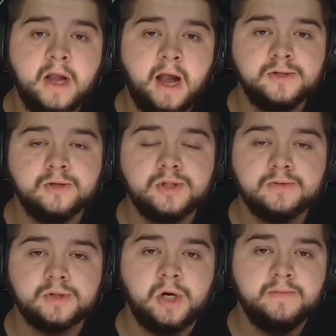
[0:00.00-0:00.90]
and do
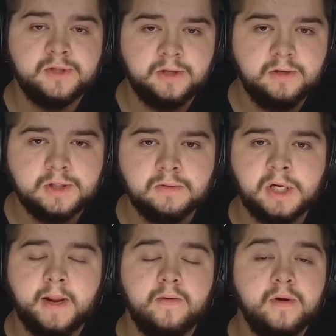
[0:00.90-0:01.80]
subscribe to the YouTube
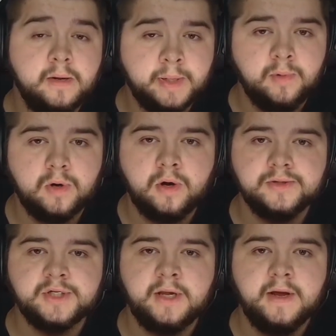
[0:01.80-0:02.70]
channel for more
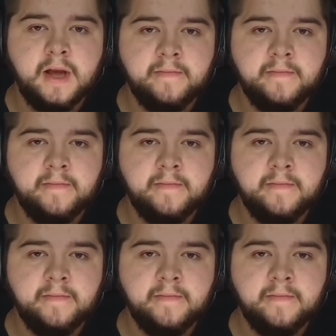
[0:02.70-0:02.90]
content.